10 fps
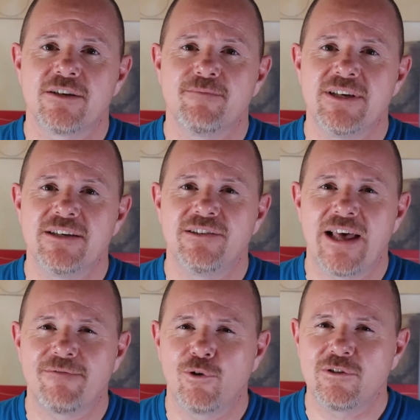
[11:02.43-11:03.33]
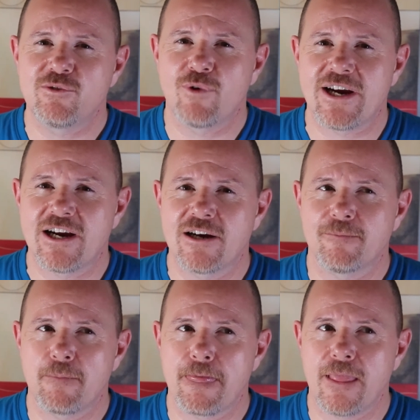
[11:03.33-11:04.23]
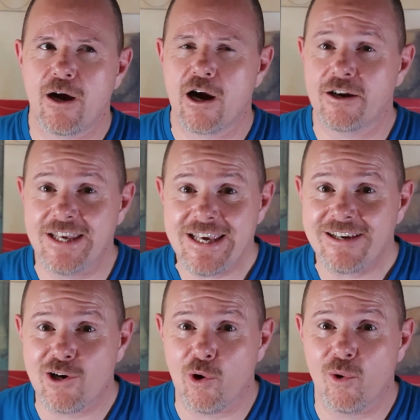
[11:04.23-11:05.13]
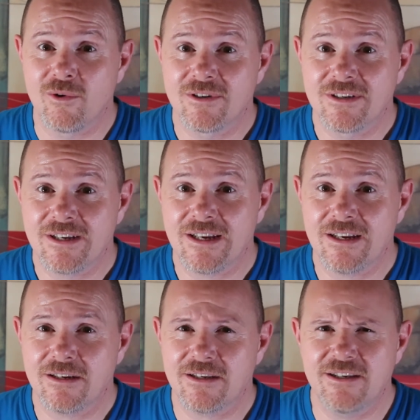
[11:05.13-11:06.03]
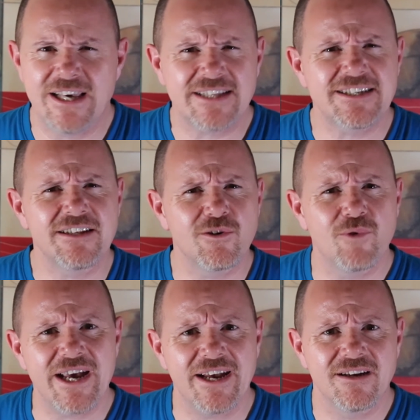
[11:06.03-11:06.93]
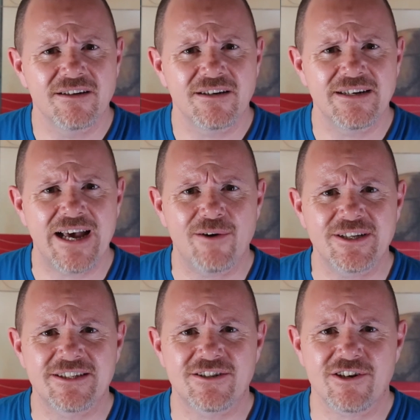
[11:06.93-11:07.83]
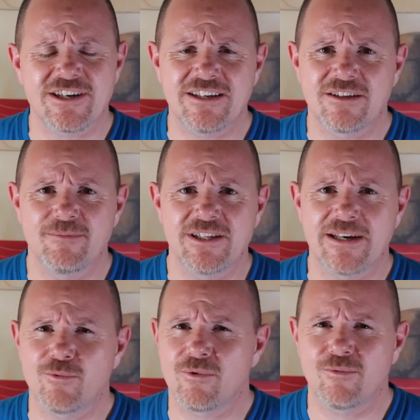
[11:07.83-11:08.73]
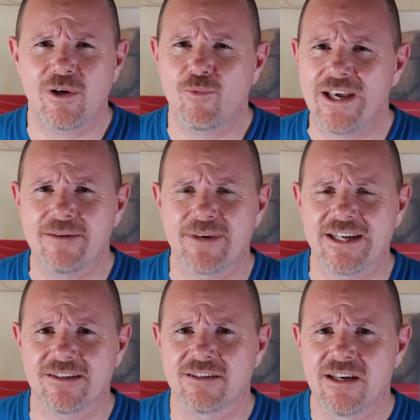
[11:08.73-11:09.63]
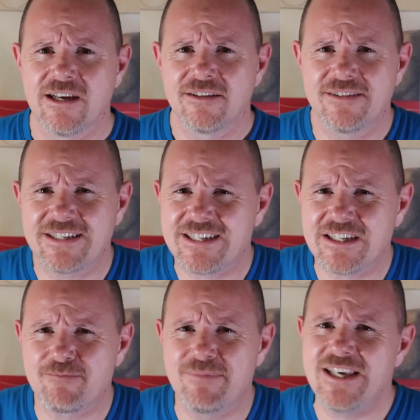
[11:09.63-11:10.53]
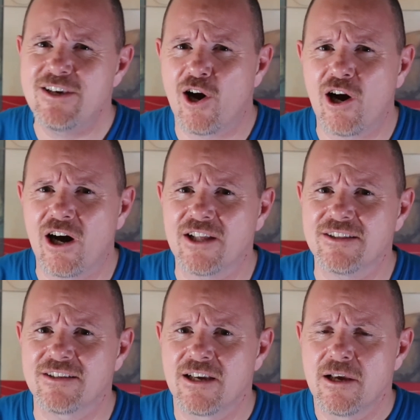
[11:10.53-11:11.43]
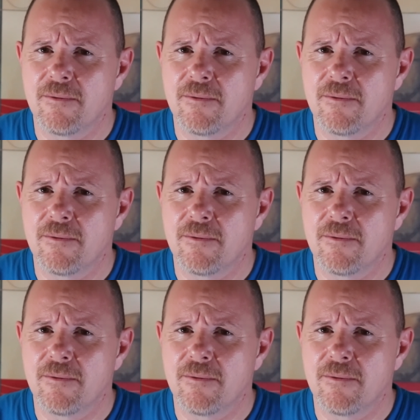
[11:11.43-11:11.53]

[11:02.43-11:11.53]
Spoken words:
to be levels where our ego gets in the way. Now it's starting to be like, well, wait a minute. This is beyond